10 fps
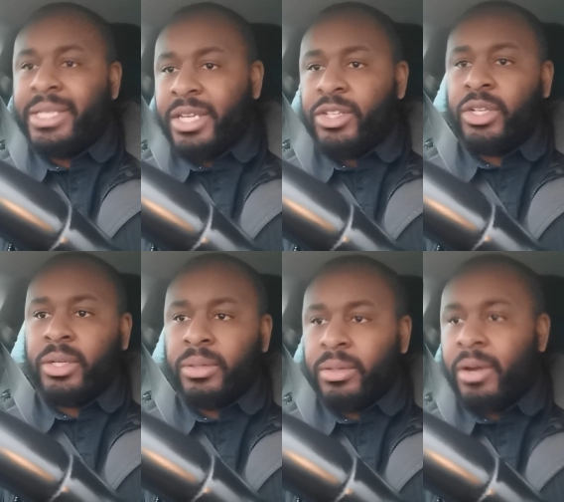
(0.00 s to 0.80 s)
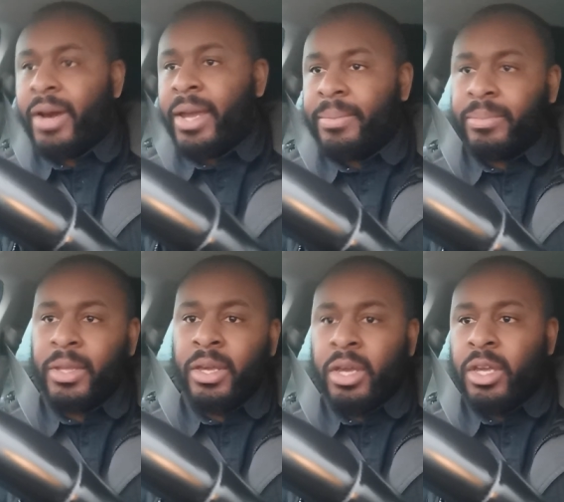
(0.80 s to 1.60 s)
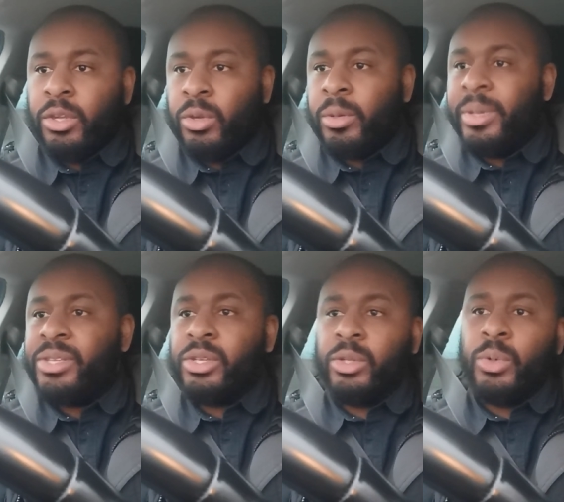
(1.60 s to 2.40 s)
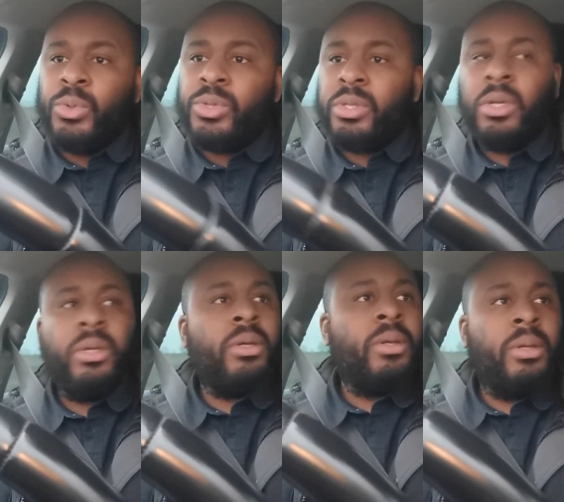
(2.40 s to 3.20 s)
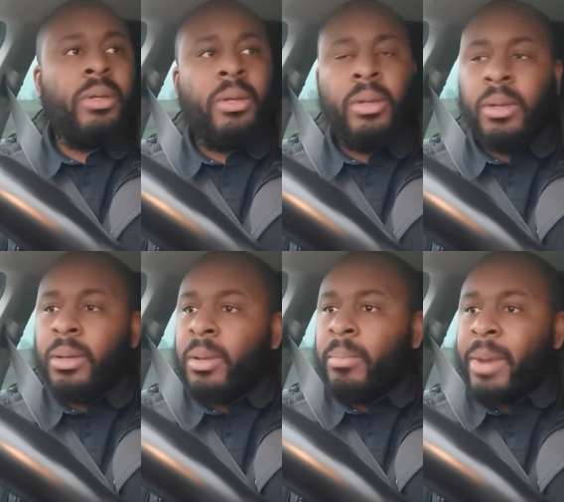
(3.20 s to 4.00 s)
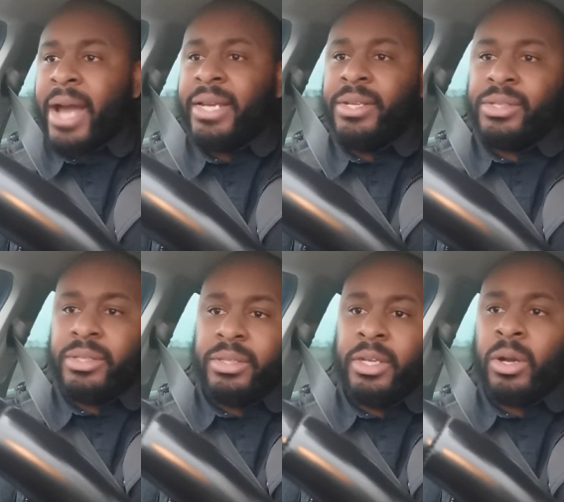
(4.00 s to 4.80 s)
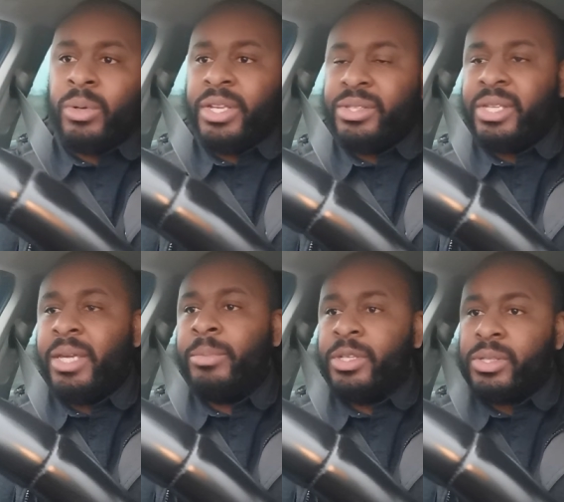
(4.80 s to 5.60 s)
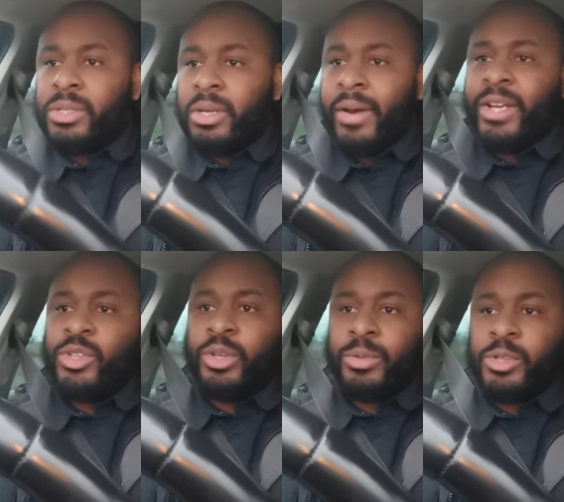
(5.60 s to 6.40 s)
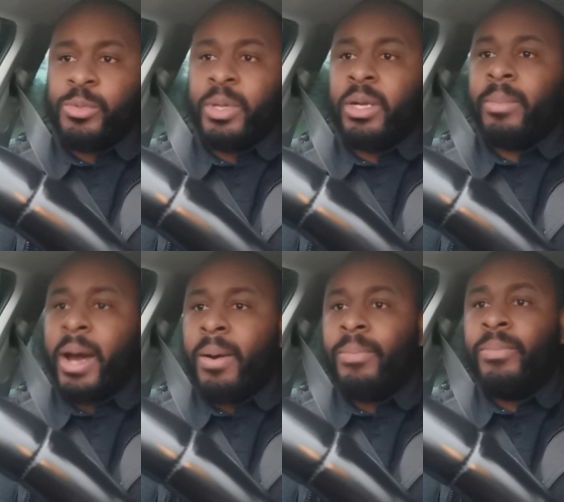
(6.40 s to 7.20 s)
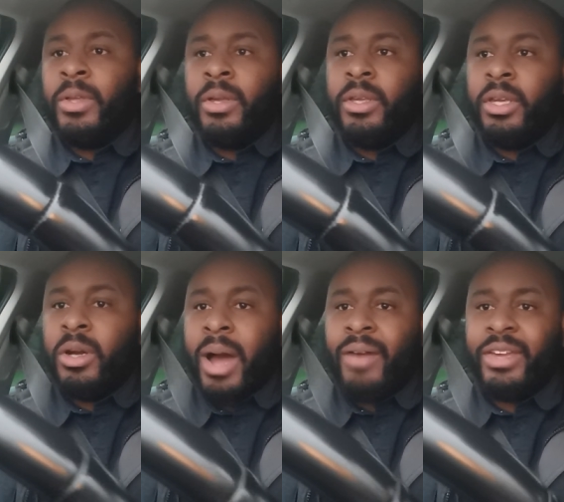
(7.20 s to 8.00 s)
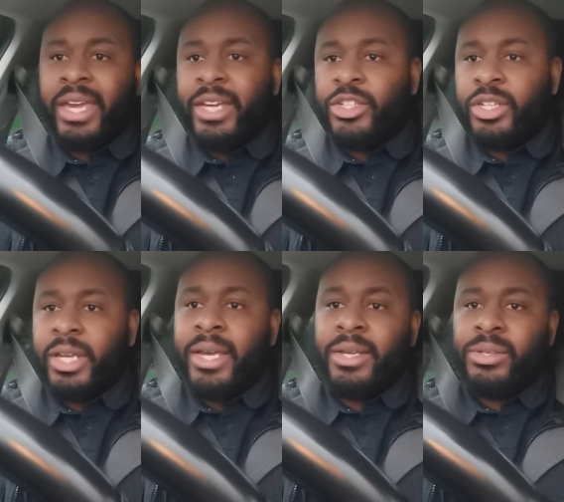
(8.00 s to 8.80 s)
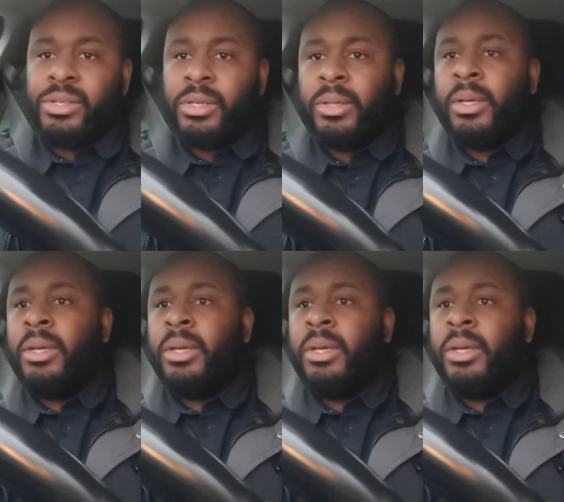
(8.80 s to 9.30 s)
be teaching, all right? You can be seduced by these, you know, these demons, all right? The scriptures speak about, you know, having itching ears